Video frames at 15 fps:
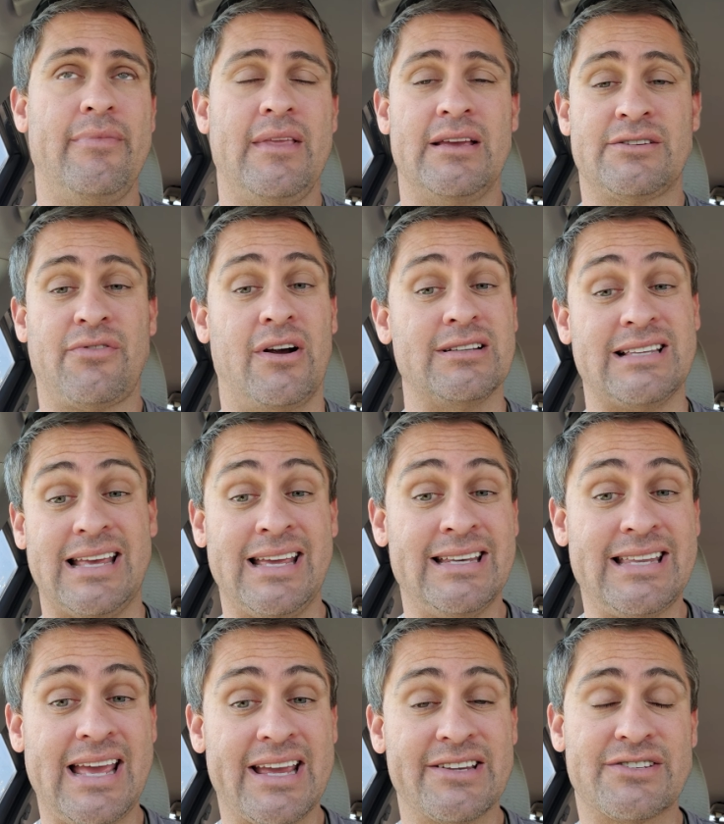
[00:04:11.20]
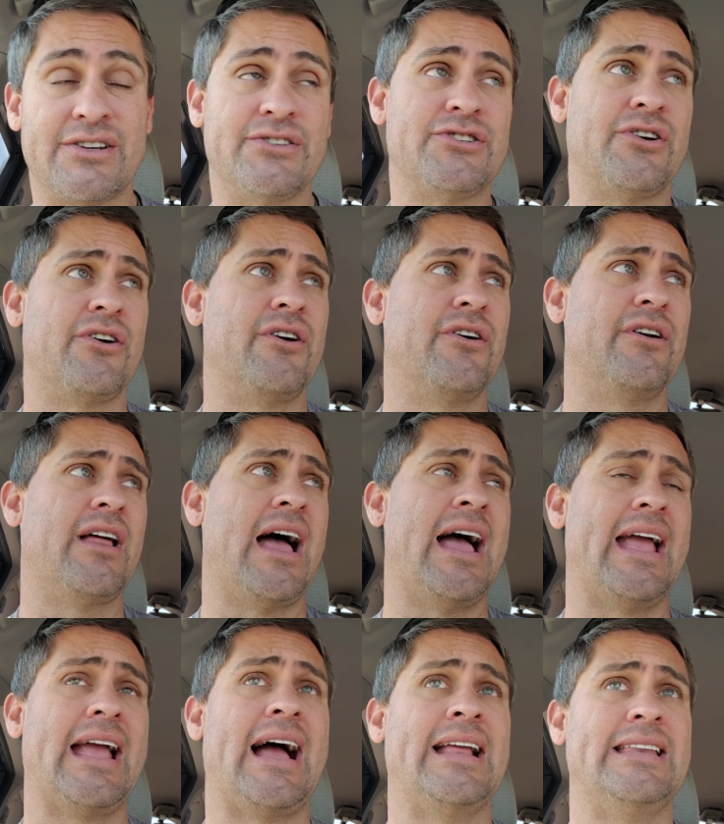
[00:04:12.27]
As far as the intake is concerned,
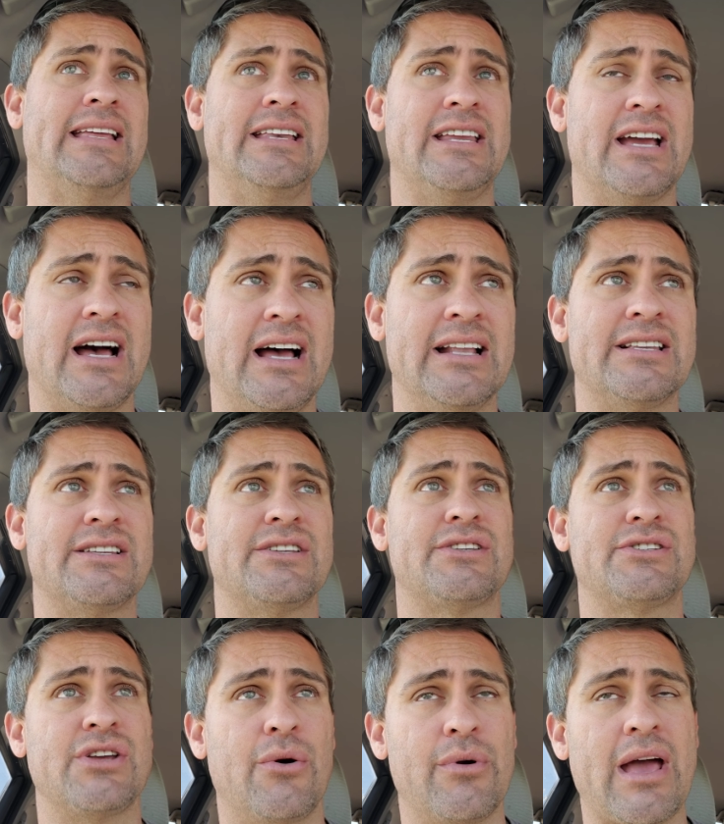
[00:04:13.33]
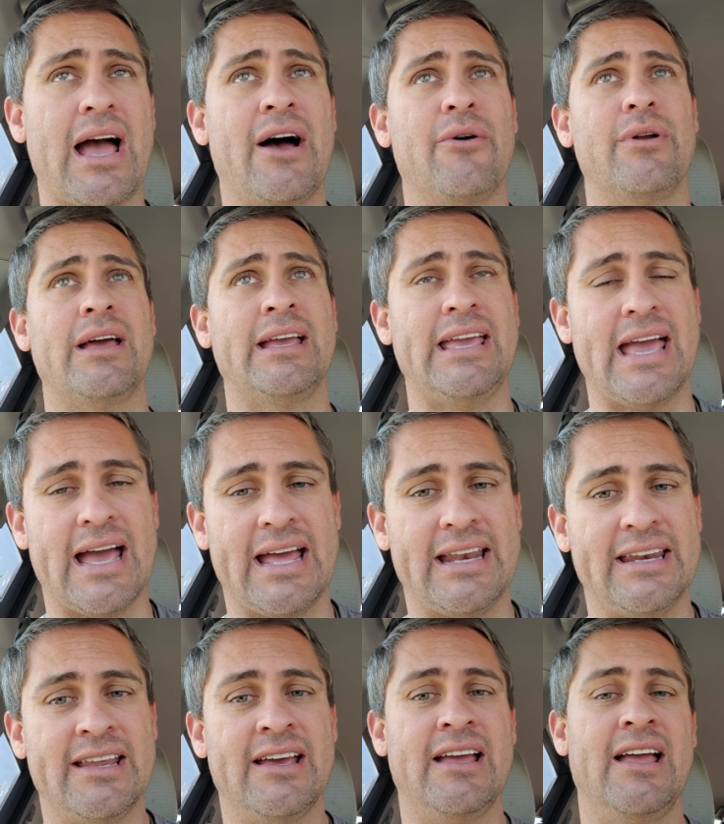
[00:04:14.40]
I did cut soda out
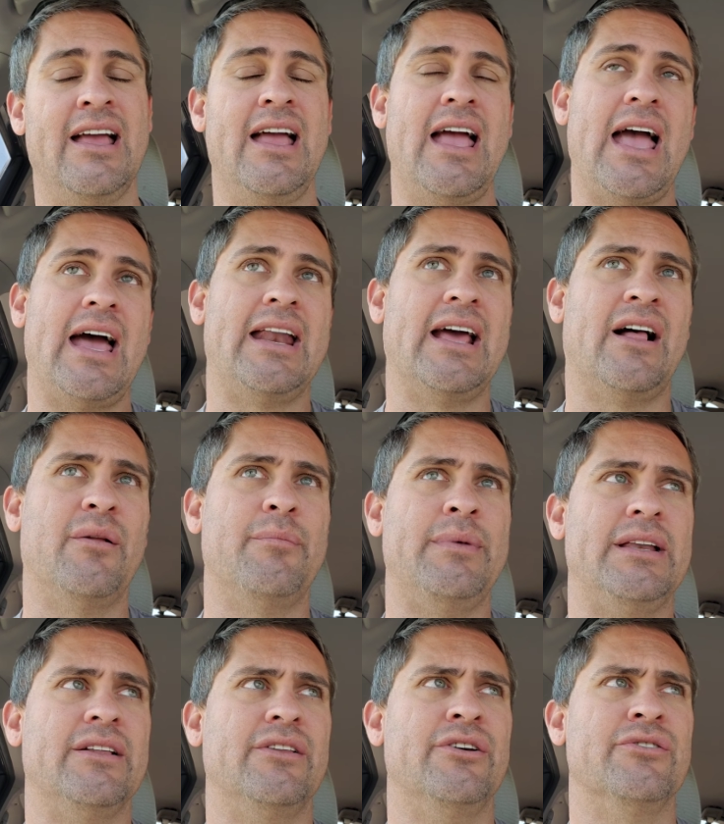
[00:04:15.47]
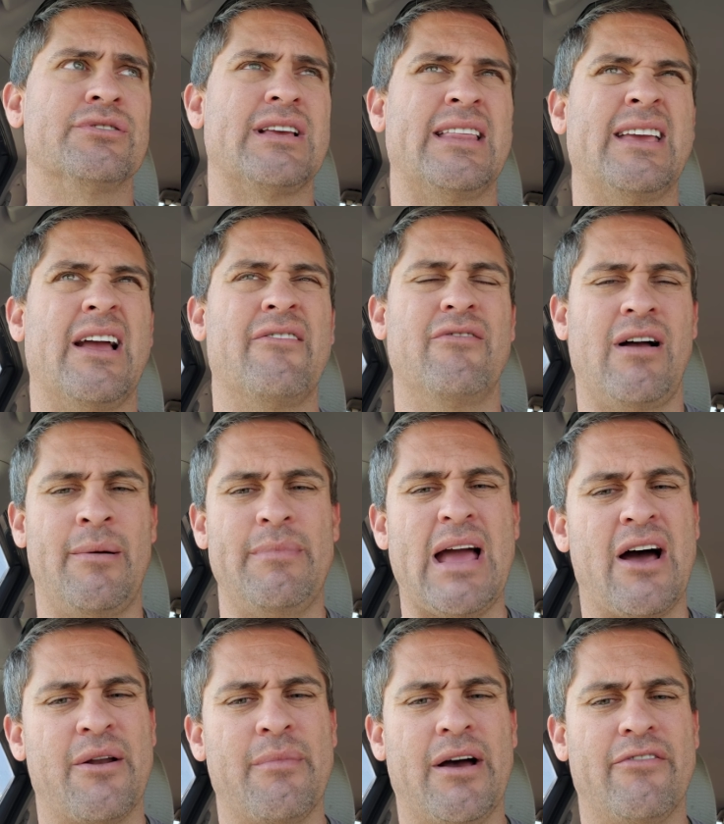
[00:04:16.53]
again, and it helped me to lose, I think I'm
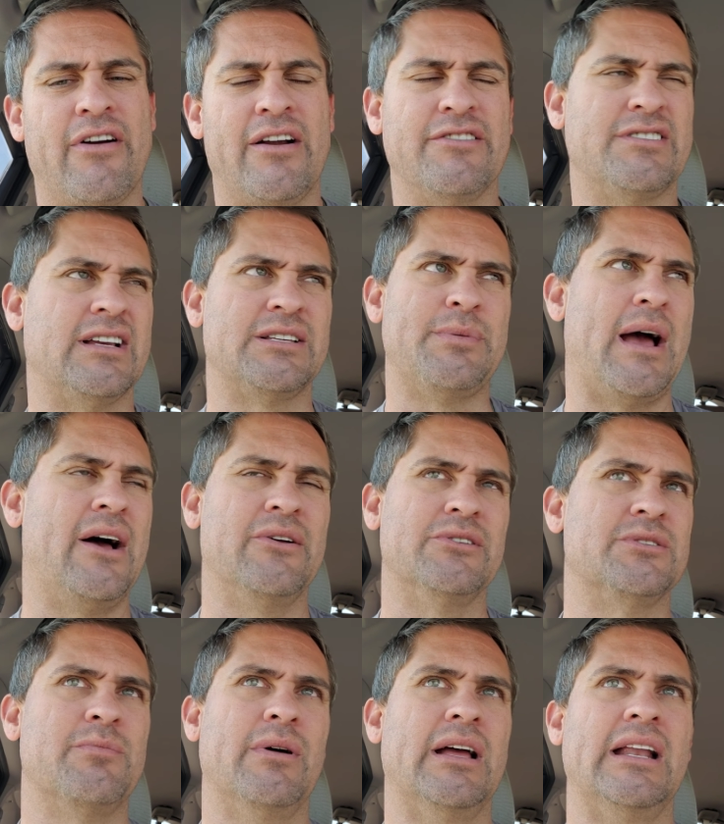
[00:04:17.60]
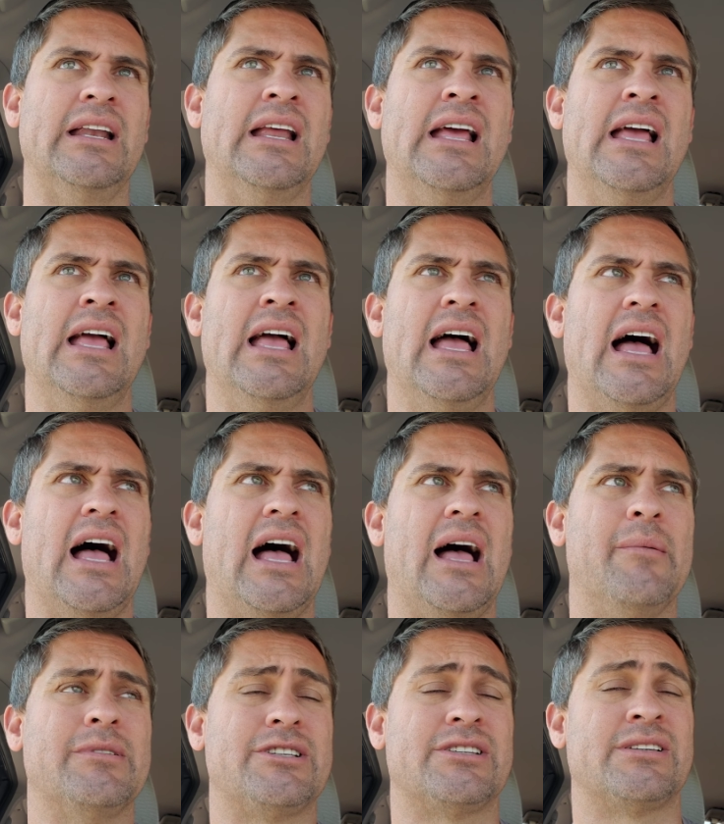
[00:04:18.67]
down about 5 or 6 pounds, but
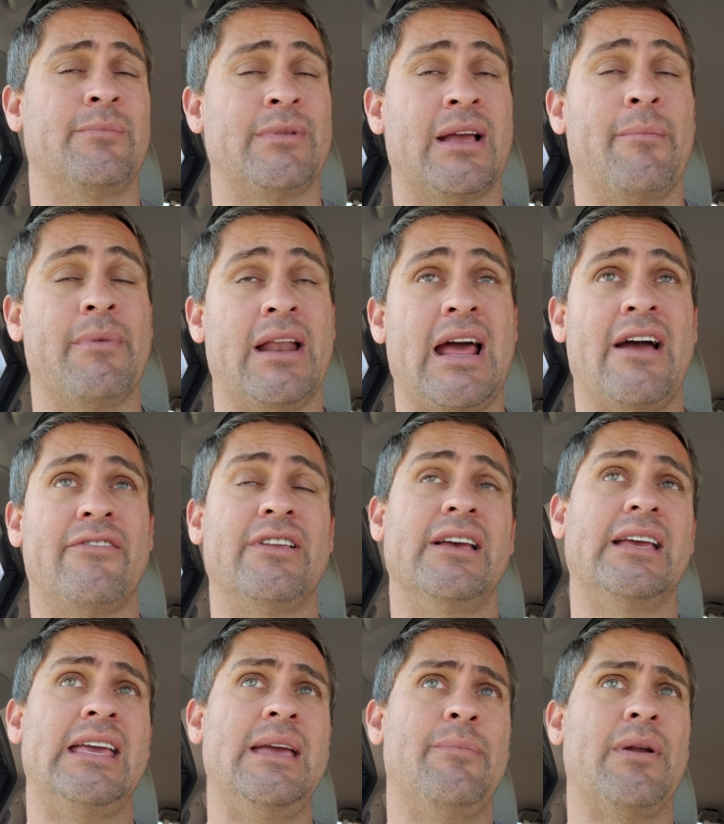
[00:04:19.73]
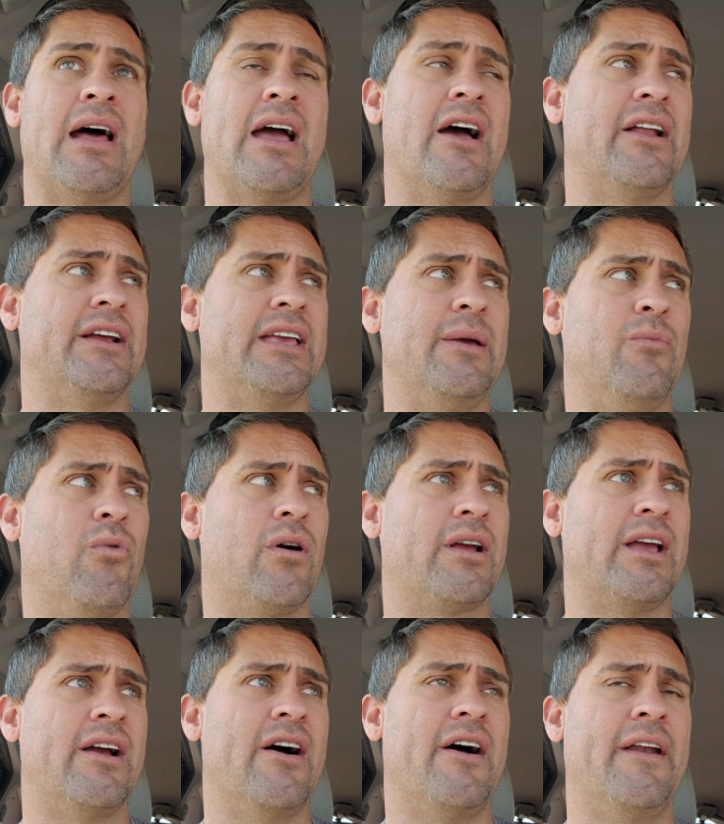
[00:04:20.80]
it's just something I'm gonna have to keep an eye on and keep
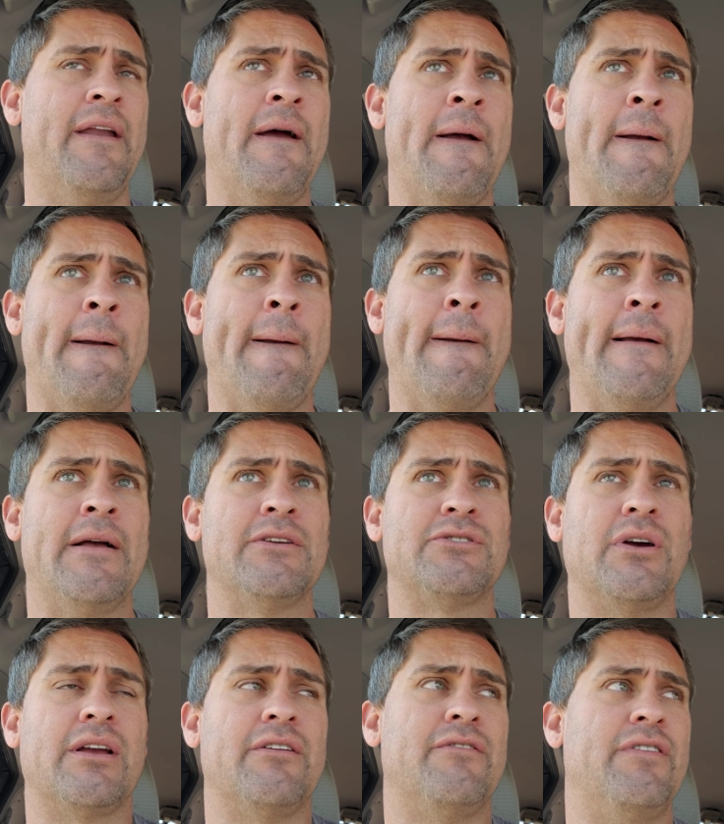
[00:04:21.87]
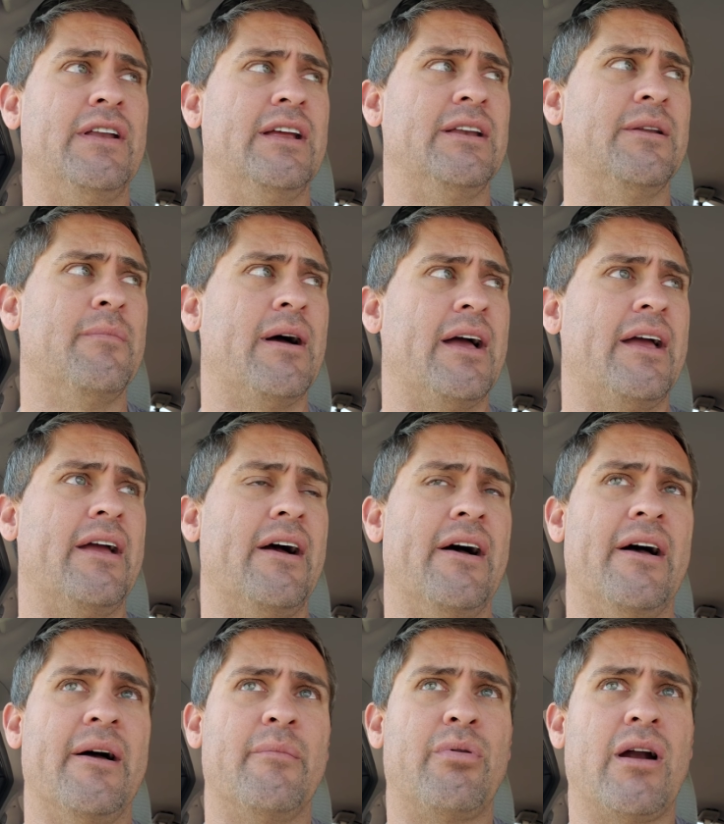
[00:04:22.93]
working on so I can fit into
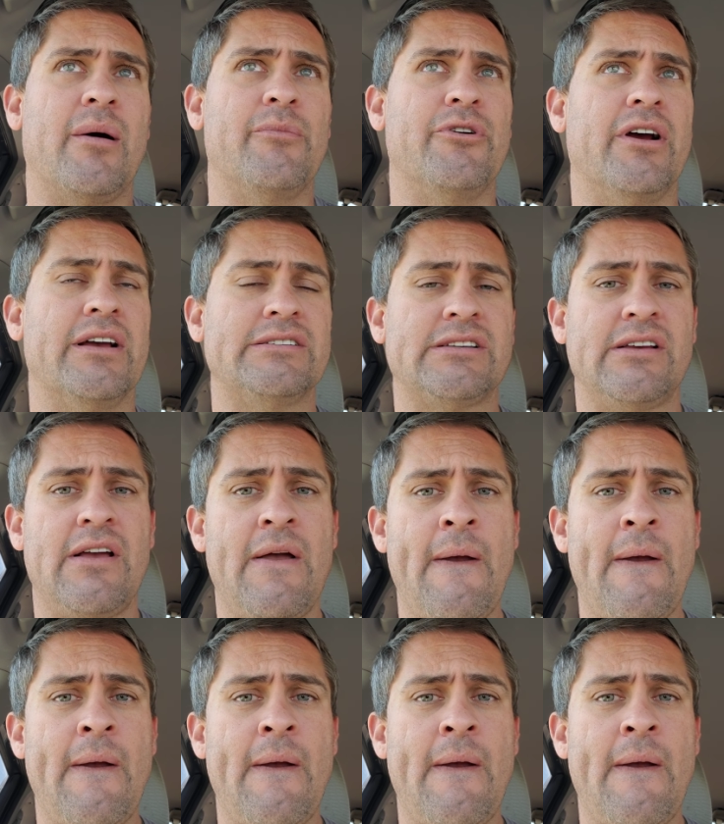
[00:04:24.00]
my prom dress.